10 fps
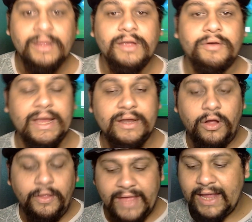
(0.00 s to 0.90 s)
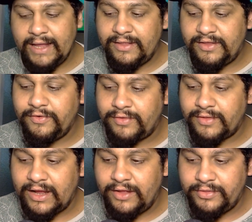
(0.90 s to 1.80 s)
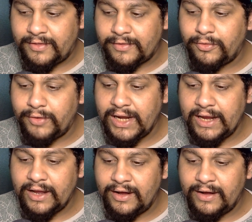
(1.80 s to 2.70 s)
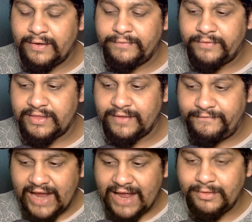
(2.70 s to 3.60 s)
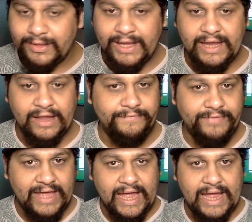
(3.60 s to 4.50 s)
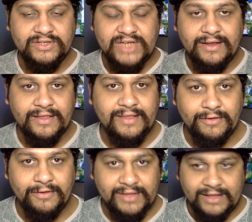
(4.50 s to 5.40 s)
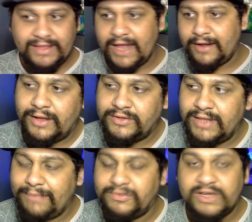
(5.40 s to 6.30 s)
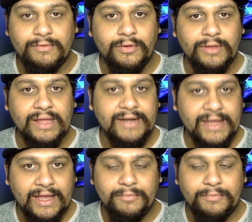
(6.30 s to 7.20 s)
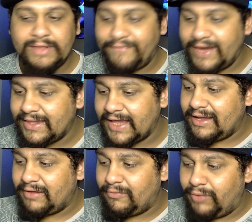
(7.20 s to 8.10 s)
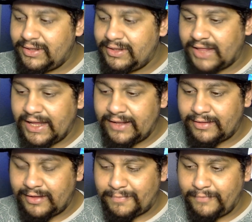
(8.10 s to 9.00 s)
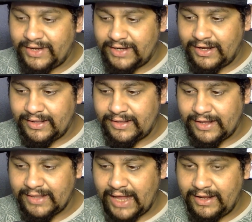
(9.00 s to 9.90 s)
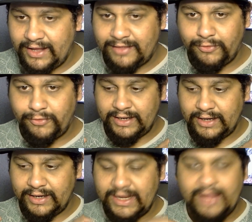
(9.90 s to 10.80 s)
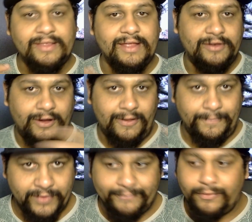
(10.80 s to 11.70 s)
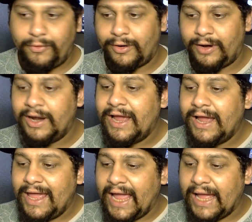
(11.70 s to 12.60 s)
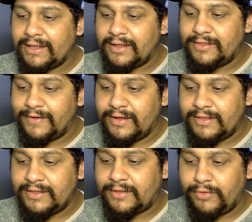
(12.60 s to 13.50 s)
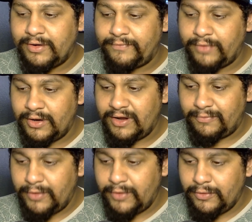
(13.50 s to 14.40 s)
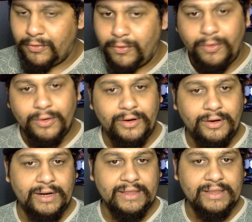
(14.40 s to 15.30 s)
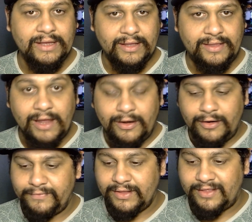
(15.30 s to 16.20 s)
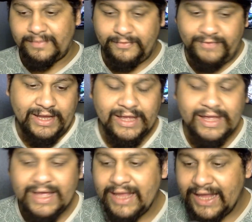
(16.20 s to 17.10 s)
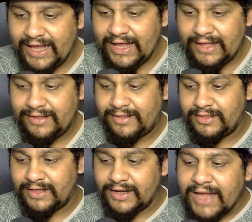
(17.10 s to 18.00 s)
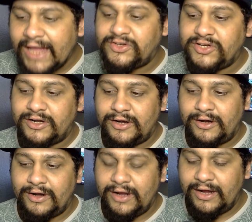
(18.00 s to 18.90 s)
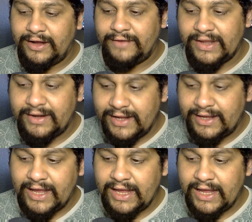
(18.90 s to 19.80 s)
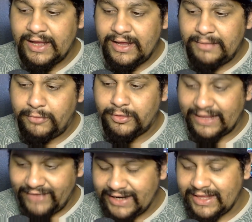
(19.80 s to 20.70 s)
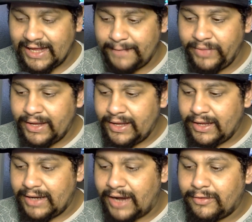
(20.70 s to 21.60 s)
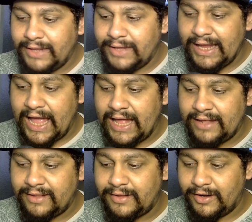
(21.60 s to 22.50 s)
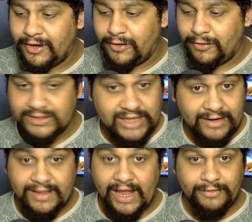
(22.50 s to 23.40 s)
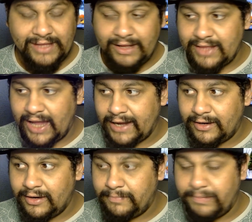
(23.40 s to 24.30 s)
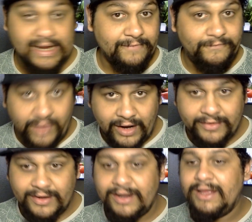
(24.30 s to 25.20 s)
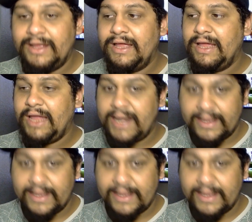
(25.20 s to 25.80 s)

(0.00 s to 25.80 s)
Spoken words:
And all that is used to tell the story of the family of that genocidal dictator named General Enrique Monteverde. One of the things that this movie does is that it's sort of a nesting doll of horror. And the sort of root horror in the center of this movie is the nature of Enrique Monteverde, not only as, a genocidal dictator, but as a father and as a